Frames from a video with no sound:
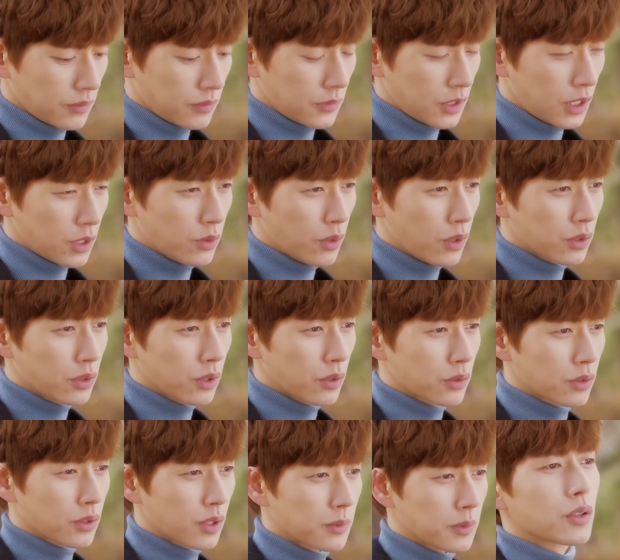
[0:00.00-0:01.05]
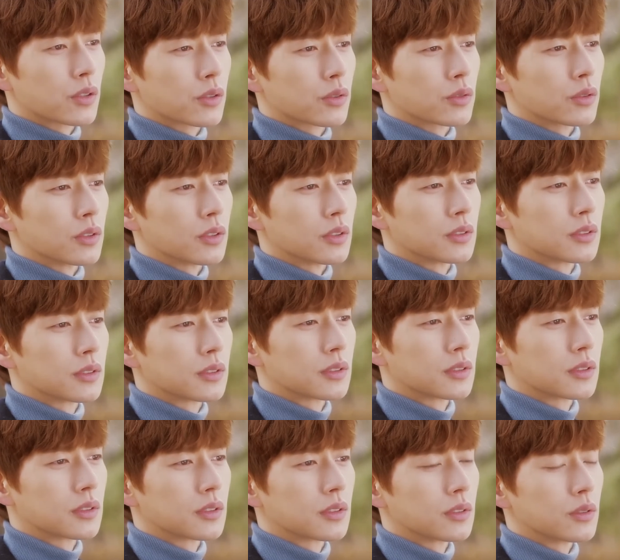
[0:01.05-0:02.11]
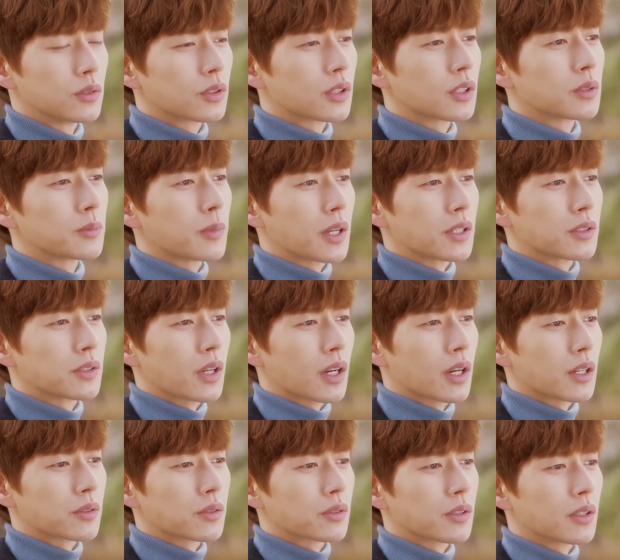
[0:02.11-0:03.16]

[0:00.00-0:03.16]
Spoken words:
told her he didn't want to be friends anymore, to make it easier for